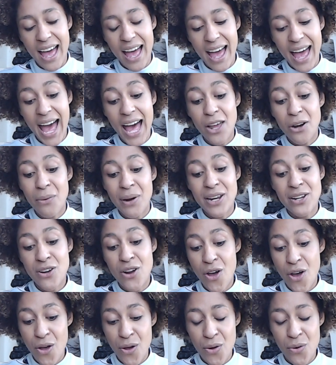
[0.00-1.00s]
how do I
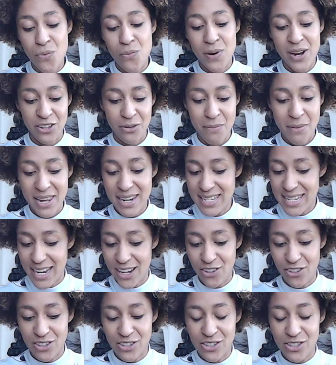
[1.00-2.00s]
know which
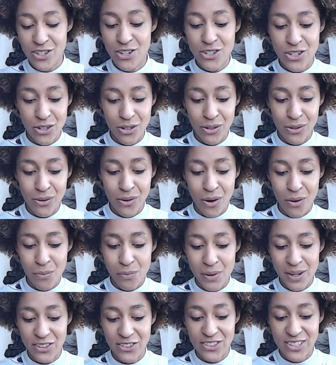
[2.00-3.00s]
meditations to do on
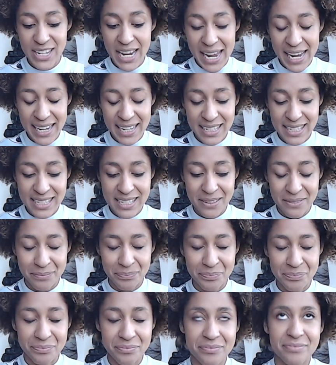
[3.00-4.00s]
which days?
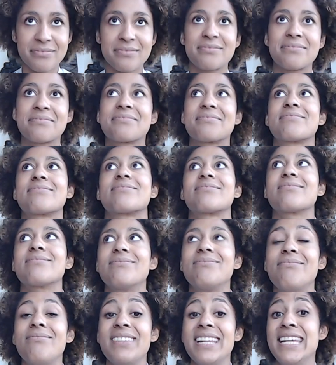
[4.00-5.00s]

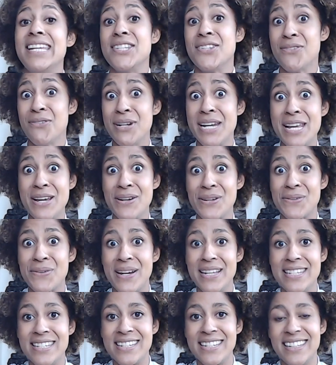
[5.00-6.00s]
That's a really good
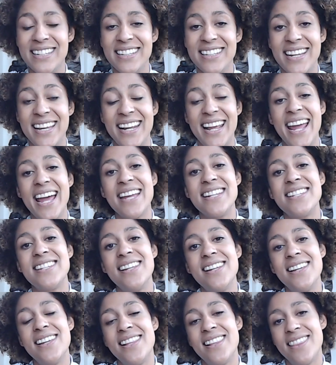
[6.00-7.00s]
question, and I had
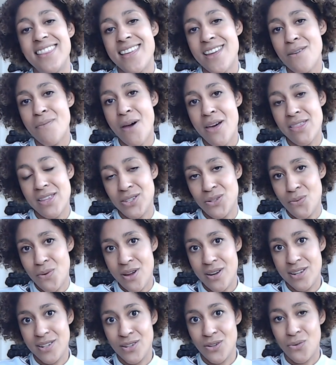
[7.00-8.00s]
to think about this
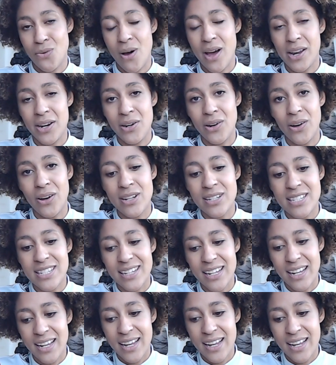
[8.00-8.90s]
one quite a lot,